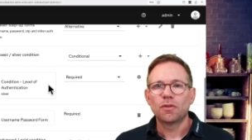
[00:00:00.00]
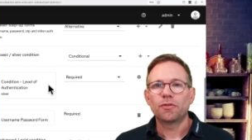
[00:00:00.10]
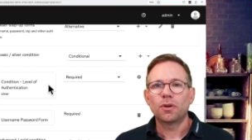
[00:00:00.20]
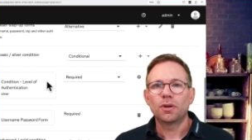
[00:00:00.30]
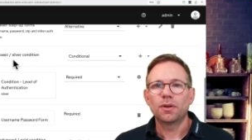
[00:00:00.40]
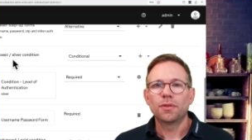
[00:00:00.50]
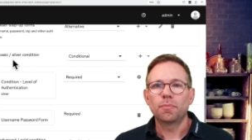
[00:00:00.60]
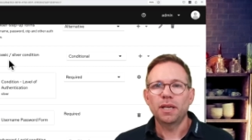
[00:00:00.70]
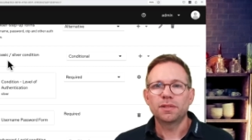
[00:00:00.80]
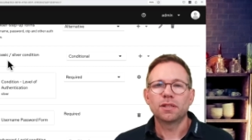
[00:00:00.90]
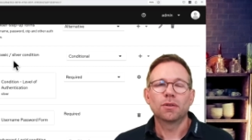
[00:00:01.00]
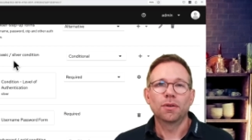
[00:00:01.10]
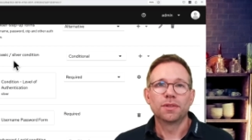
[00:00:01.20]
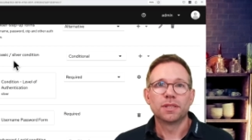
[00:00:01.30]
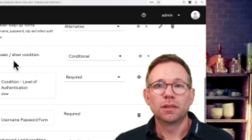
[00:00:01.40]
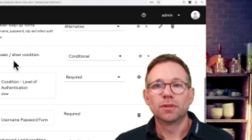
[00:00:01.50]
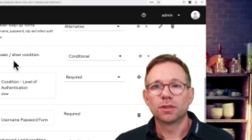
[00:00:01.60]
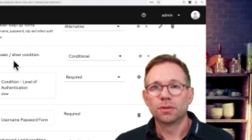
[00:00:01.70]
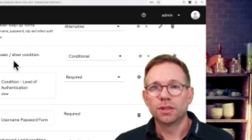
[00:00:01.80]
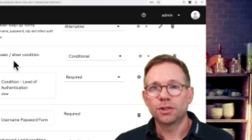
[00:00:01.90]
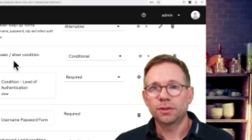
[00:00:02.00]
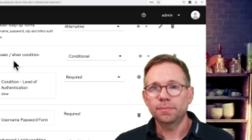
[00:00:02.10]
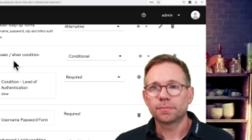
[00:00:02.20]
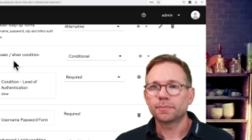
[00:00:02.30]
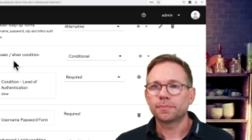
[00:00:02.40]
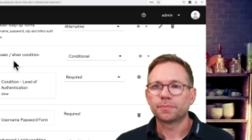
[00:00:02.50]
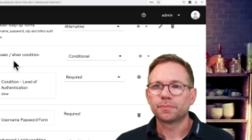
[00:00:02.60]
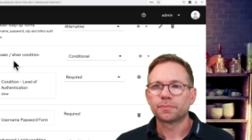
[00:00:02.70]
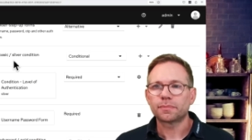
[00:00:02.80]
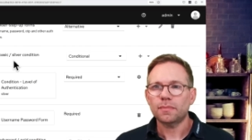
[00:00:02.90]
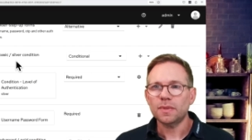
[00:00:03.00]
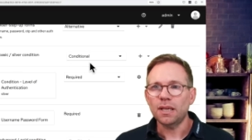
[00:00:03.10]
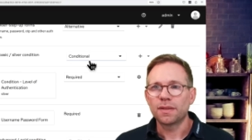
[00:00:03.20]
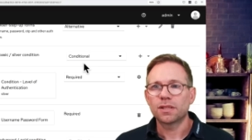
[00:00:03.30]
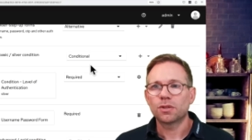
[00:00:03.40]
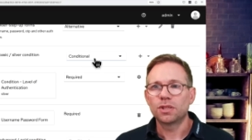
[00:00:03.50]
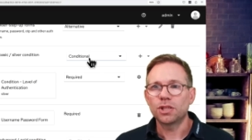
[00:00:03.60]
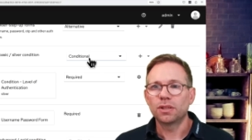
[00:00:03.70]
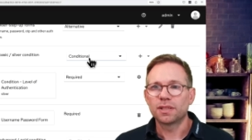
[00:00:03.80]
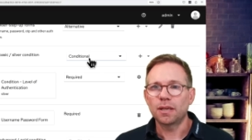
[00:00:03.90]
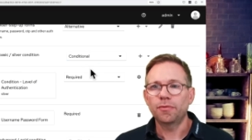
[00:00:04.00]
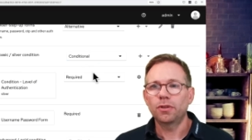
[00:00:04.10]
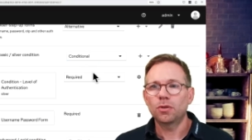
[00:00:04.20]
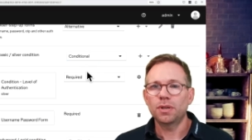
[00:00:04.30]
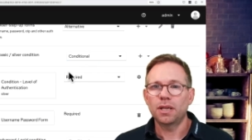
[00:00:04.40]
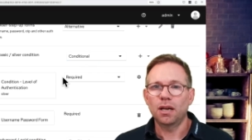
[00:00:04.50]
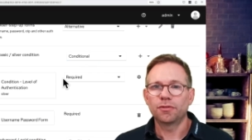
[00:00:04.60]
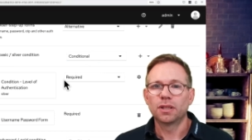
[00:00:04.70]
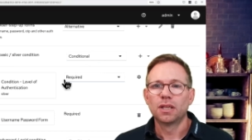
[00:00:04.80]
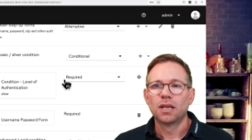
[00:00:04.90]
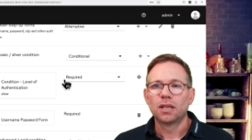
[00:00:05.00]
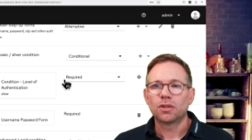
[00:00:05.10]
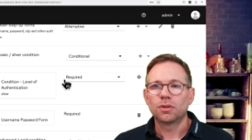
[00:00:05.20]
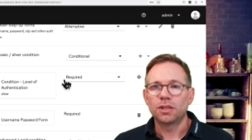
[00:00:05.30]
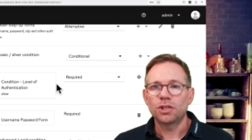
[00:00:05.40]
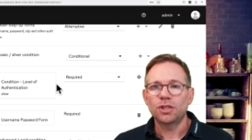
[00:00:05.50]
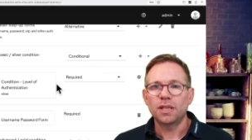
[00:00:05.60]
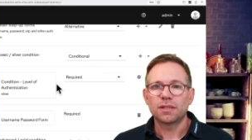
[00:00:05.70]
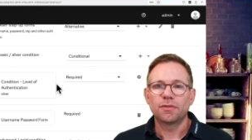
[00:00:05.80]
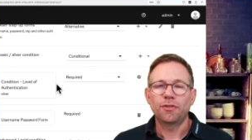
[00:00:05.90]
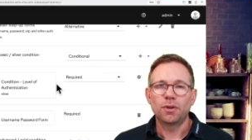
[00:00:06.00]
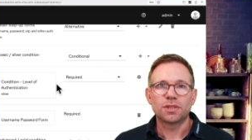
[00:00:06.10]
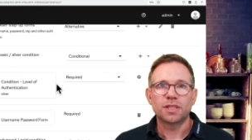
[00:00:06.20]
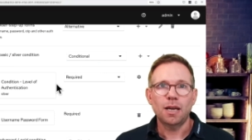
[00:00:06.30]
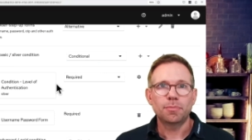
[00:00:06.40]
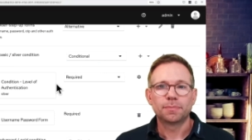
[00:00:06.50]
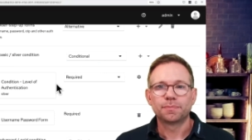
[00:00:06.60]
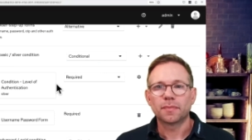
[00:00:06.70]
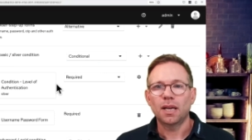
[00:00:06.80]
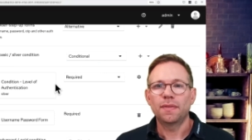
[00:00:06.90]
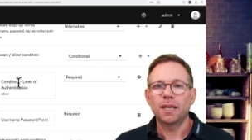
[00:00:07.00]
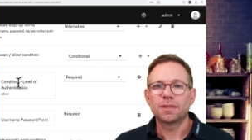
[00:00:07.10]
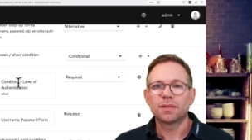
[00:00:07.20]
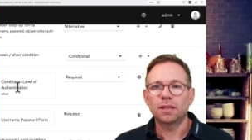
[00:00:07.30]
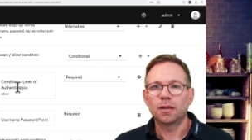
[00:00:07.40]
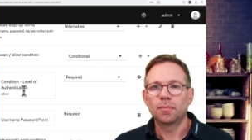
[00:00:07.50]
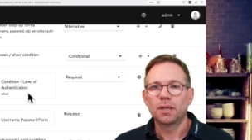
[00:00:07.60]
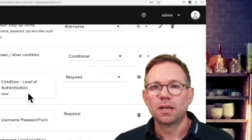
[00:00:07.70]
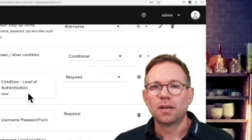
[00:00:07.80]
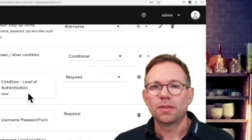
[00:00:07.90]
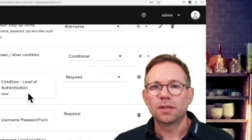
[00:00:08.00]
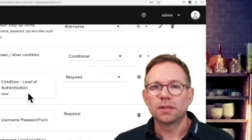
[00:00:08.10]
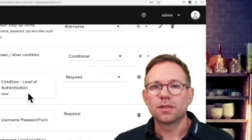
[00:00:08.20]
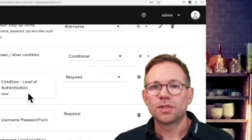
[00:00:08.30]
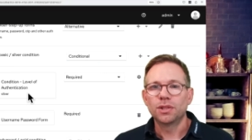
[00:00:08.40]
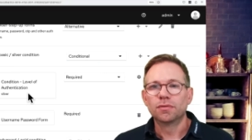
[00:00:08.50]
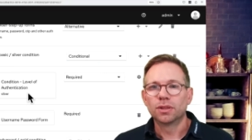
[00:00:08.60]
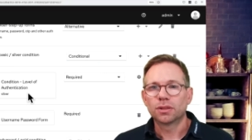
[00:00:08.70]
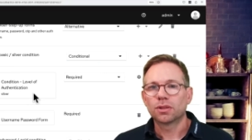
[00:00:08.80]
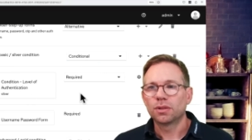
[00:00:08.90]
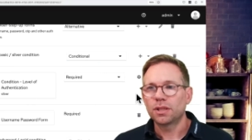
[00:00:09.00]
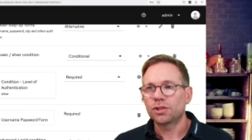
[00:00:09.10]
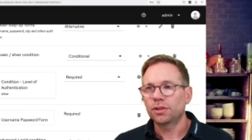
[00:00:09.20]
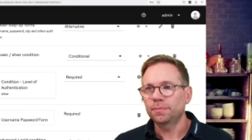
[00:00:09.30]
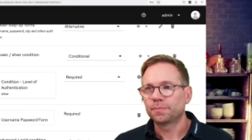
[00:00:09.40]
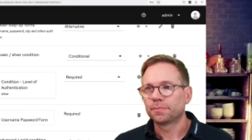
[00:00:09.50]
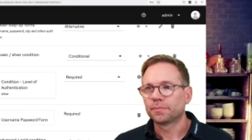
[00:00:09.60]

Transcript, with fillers: for the basic or the silver condition. It's a conditional subflow. You have a condition as the first step, and that's the silver condition.